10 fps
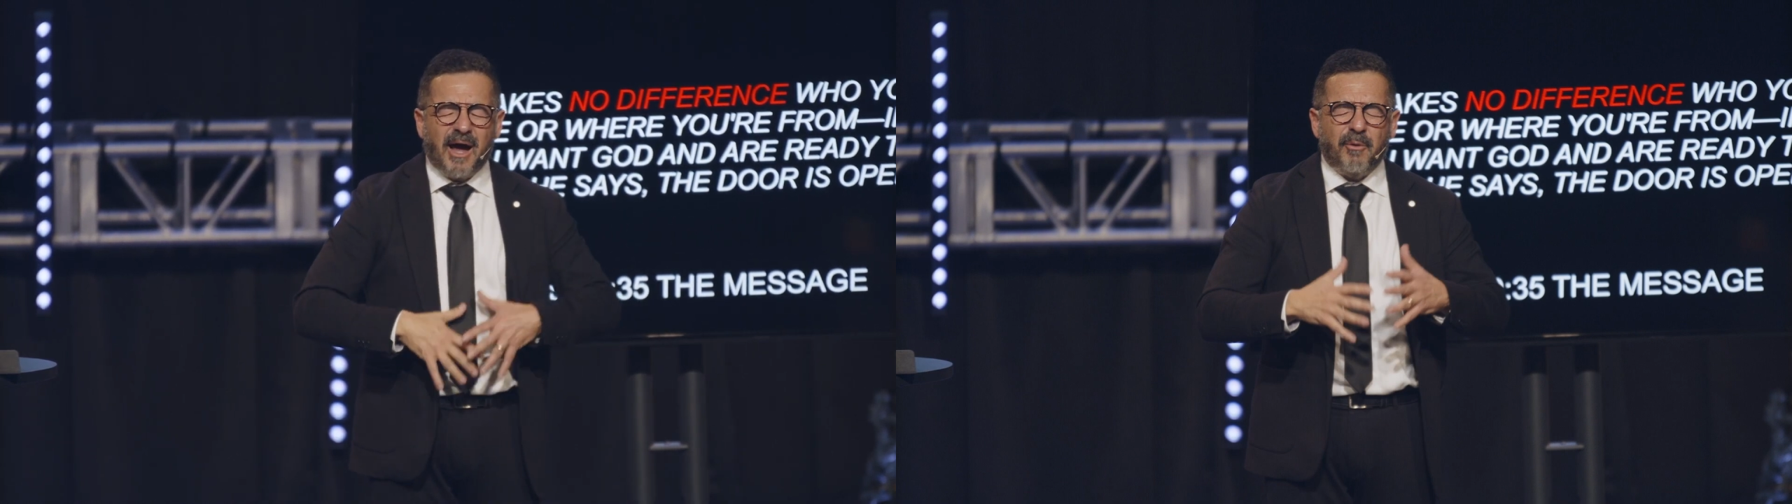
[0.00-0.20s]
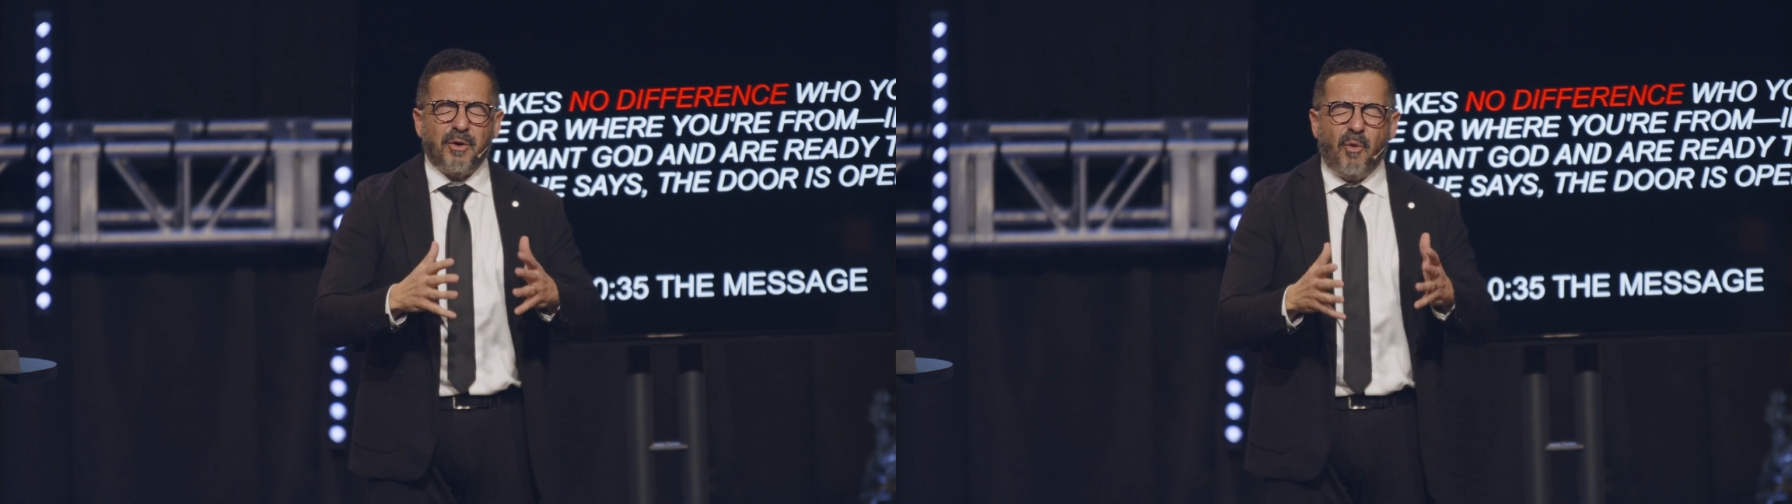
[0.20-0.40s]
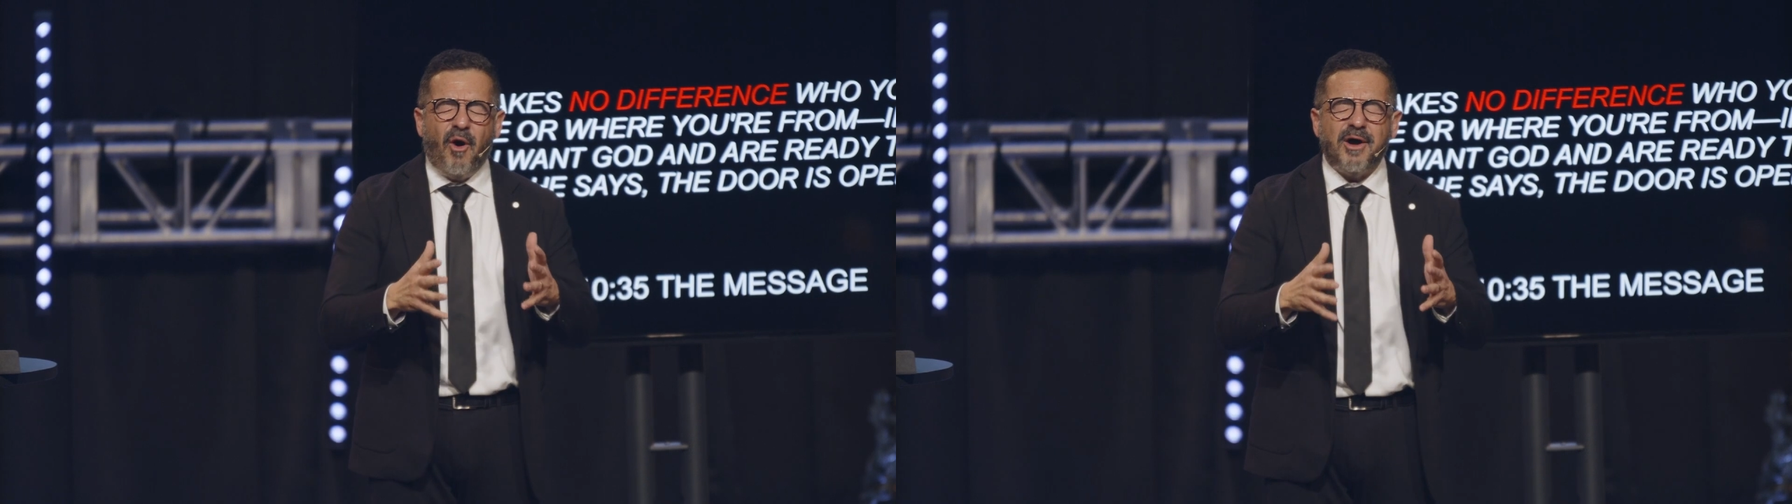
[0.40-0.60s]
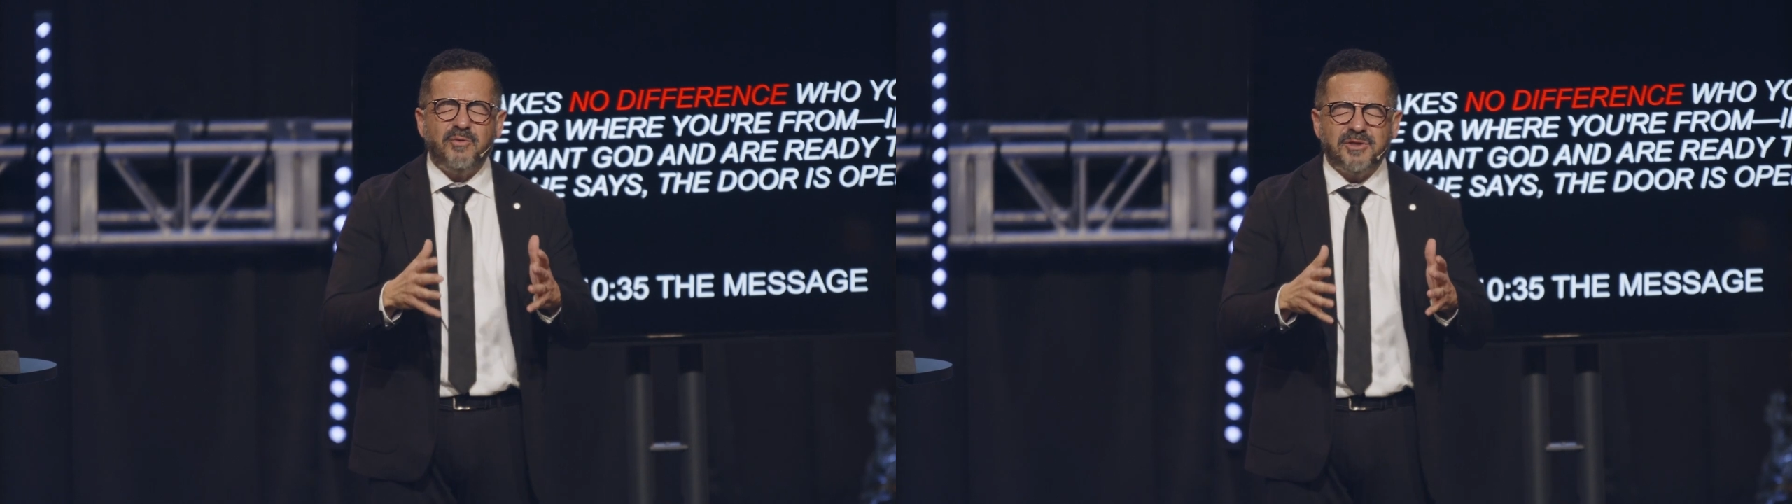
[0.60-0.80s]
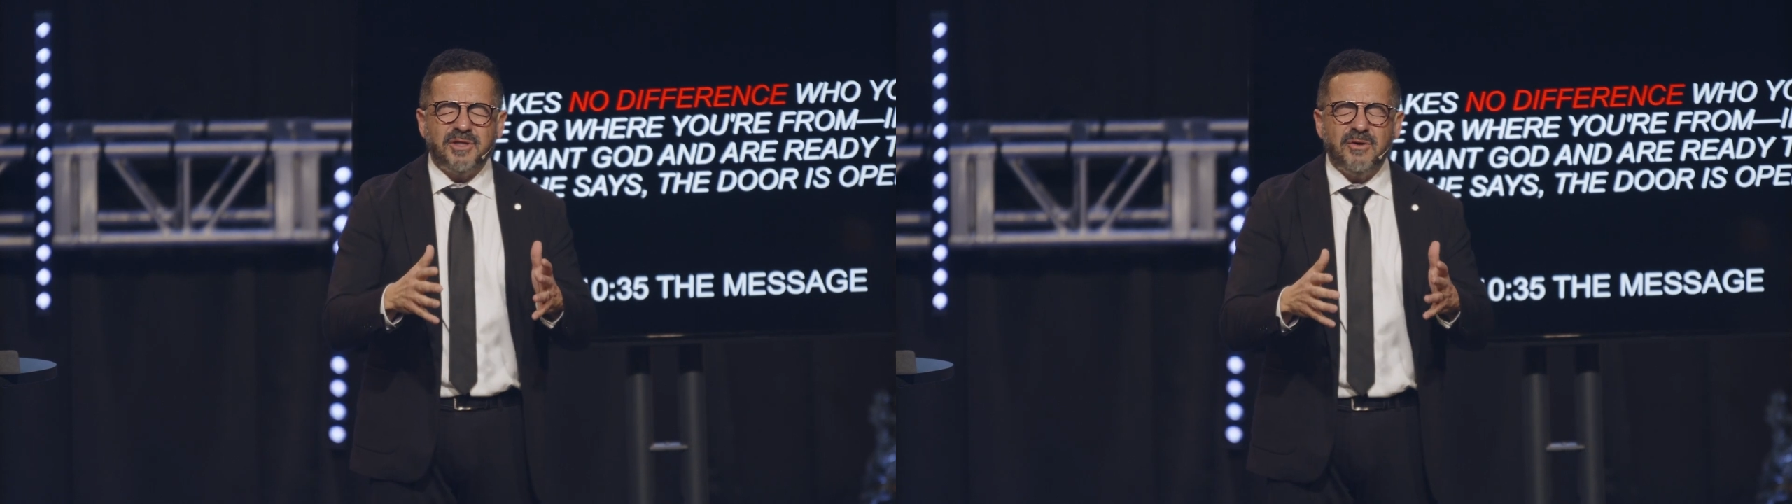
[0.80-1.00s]
I want to walk
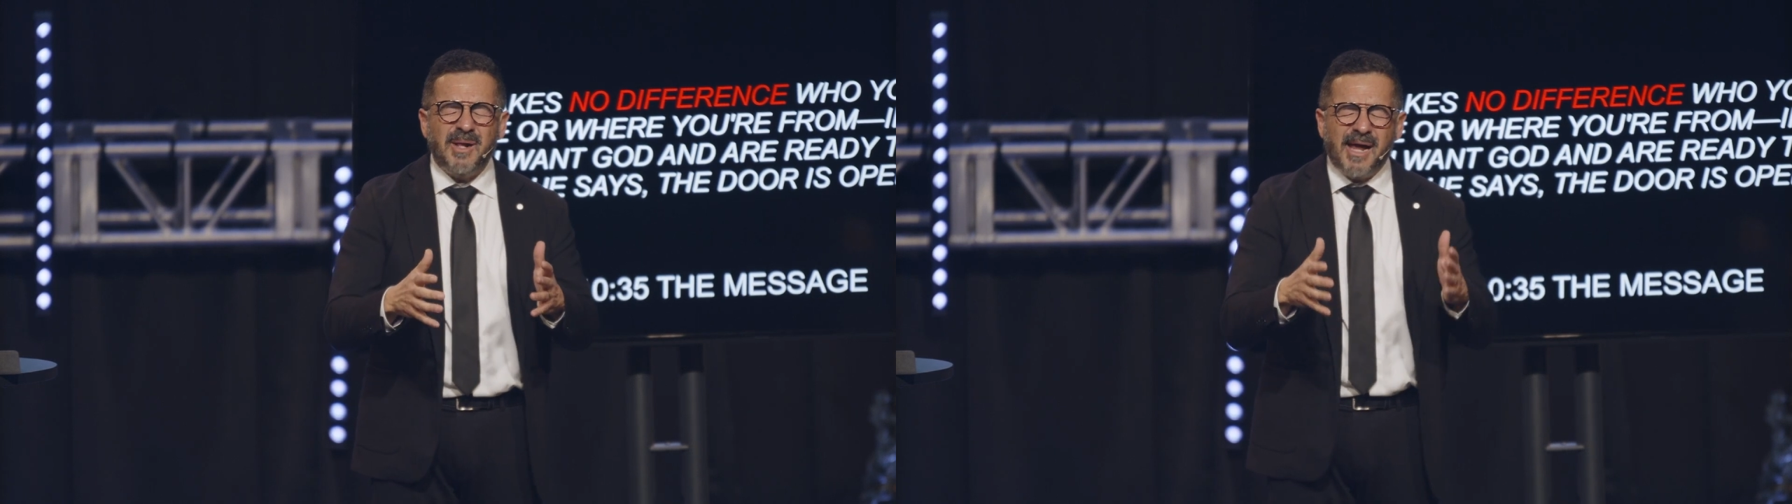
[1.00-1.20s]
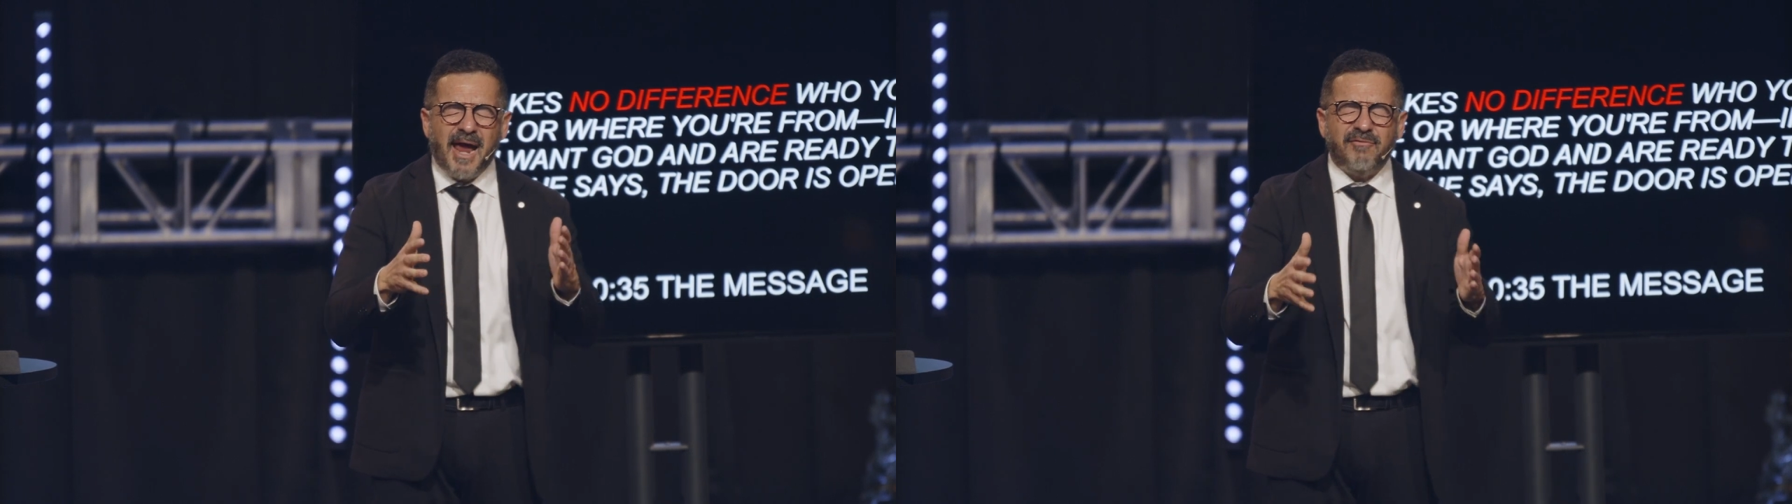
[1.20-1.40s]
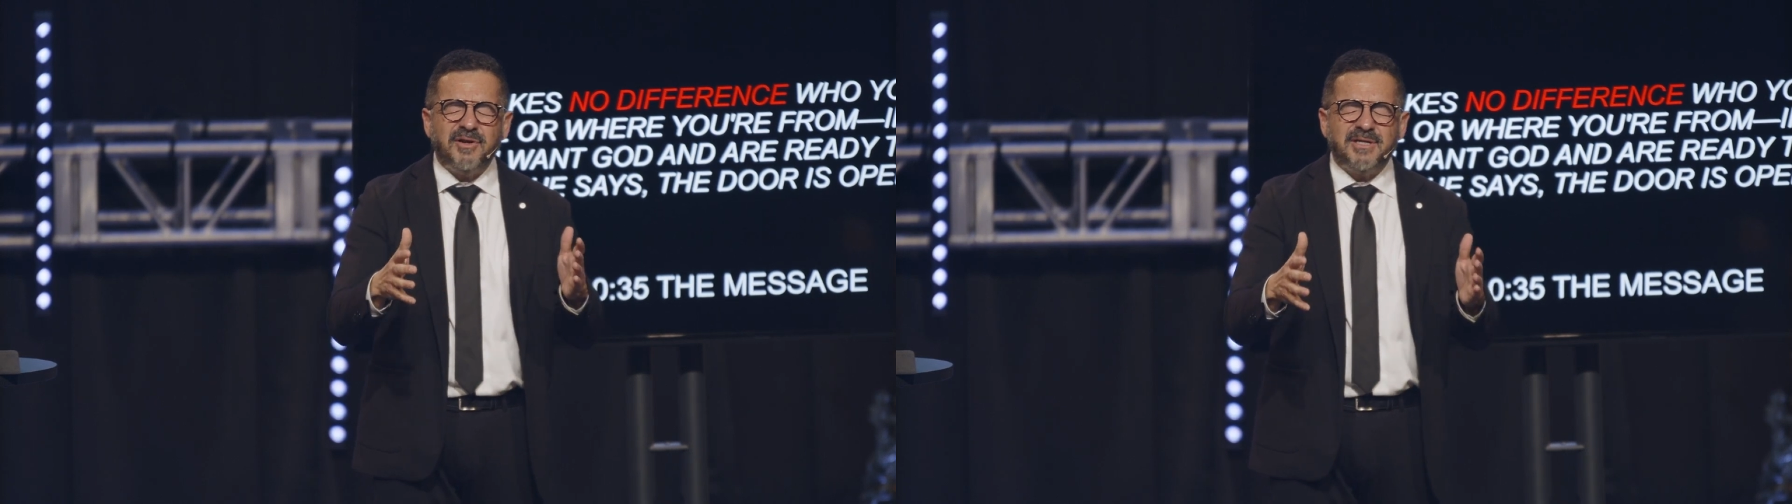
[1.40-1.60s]
with you every